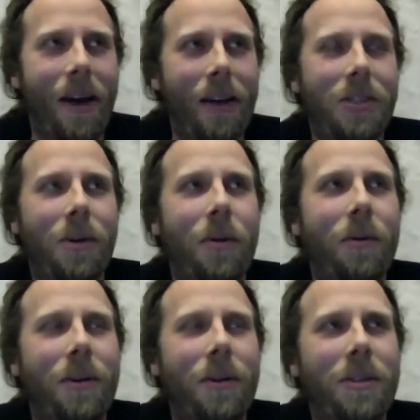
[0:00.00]
so
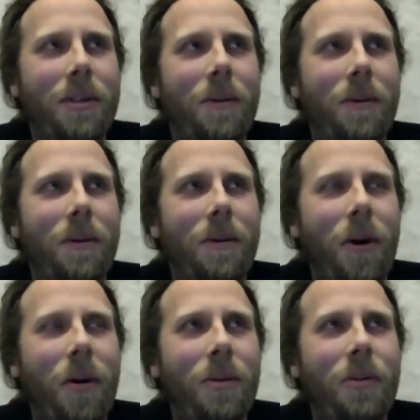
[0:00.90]
it's so uh,
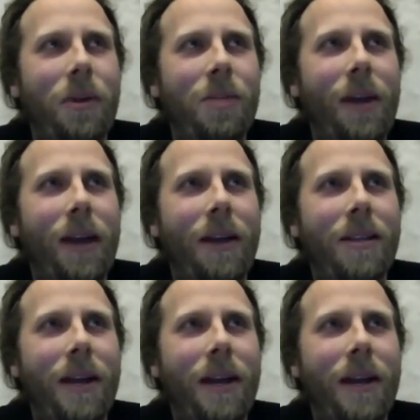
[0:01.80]
hard to explain. It's
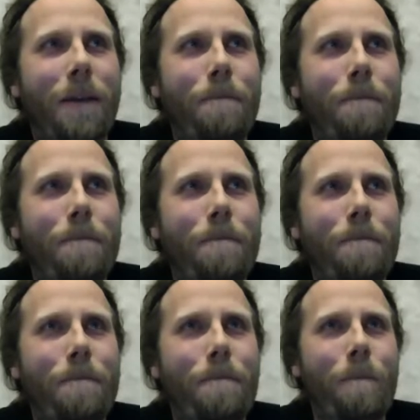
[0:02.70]
like
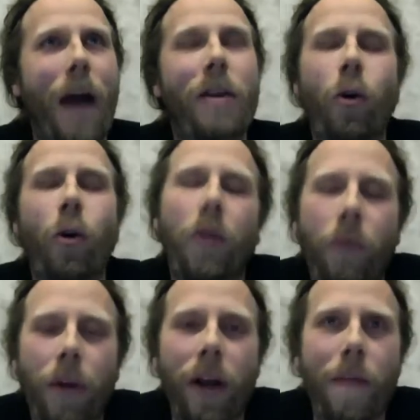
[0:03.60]
I talk
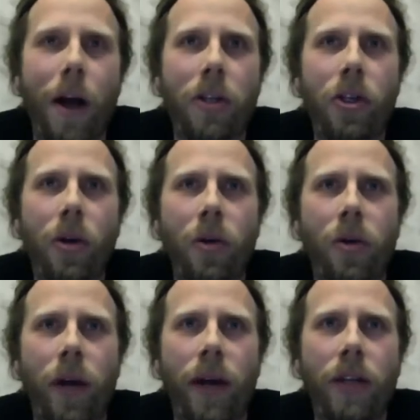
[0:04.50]
really much, you know,
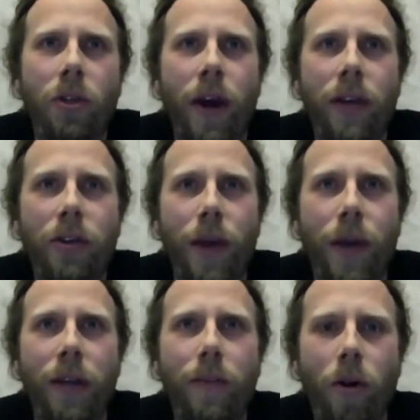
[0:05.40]
and I try to
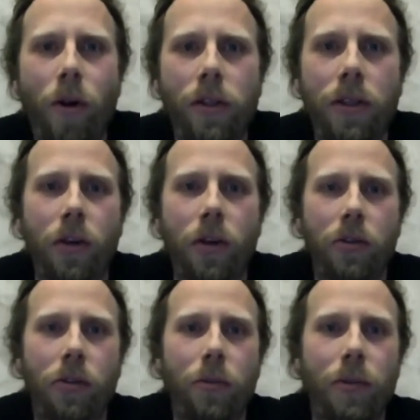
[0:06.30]
make the models
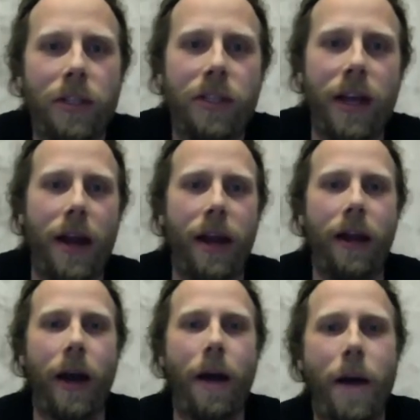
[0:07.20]
not to be static.
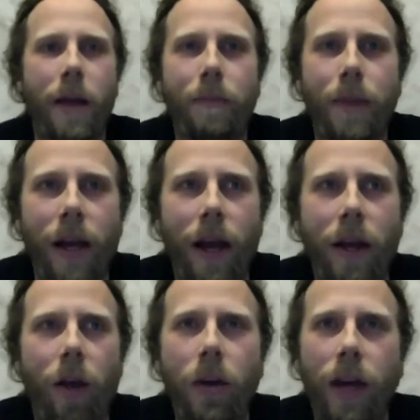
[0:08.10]
I might be
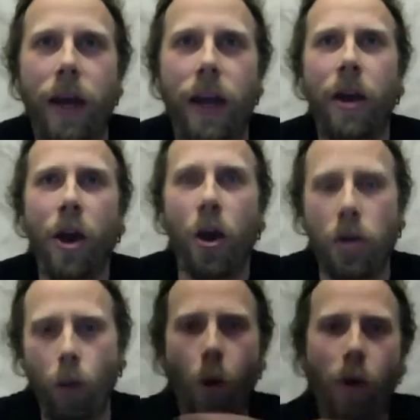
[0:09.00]
like, okay,
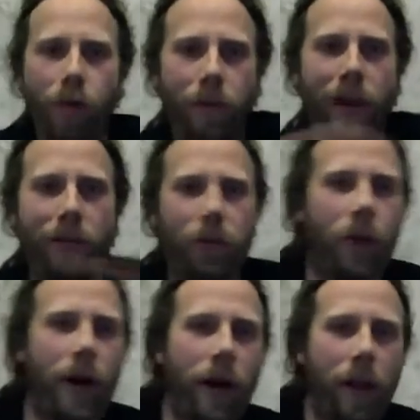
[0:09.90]
you walk from left to
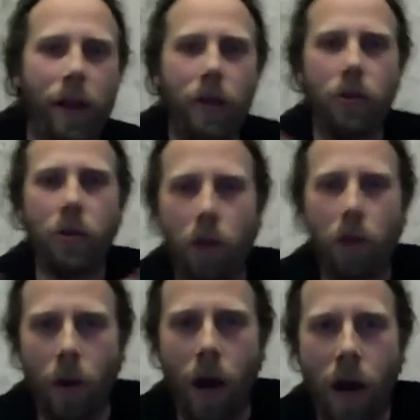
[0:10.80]
right, then you turn
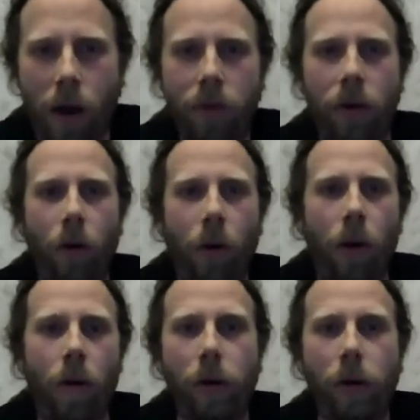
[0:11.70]
around,
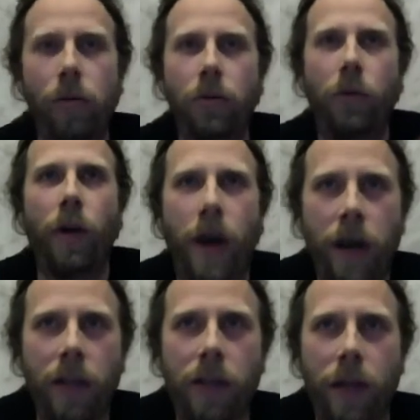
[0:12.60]
or close your
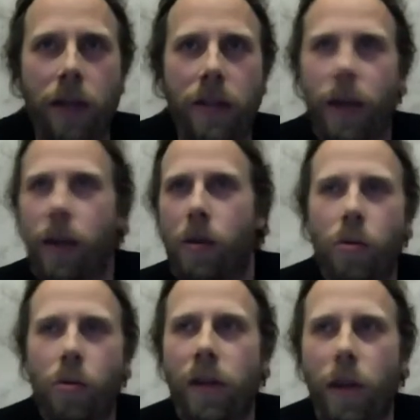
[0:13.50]
eyes and take
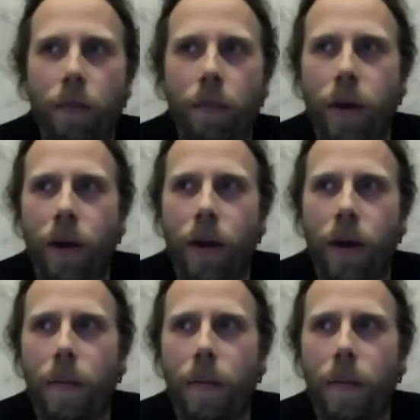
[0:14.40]
three deep uh,